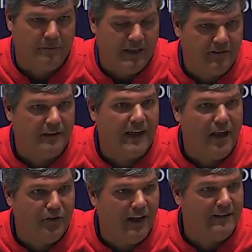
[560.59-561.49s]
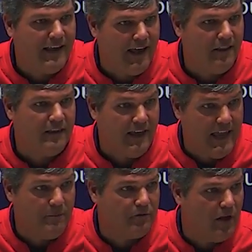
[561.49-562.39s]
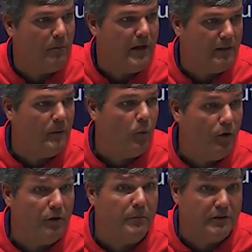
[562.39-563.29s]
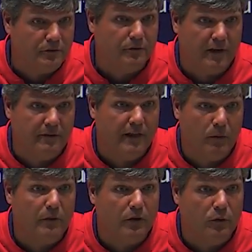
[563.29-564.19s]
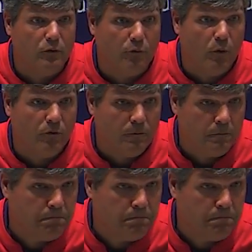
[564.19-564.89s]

that's the guy you got to take out of the game and try to make them one-dimensional. That'll be huge for us.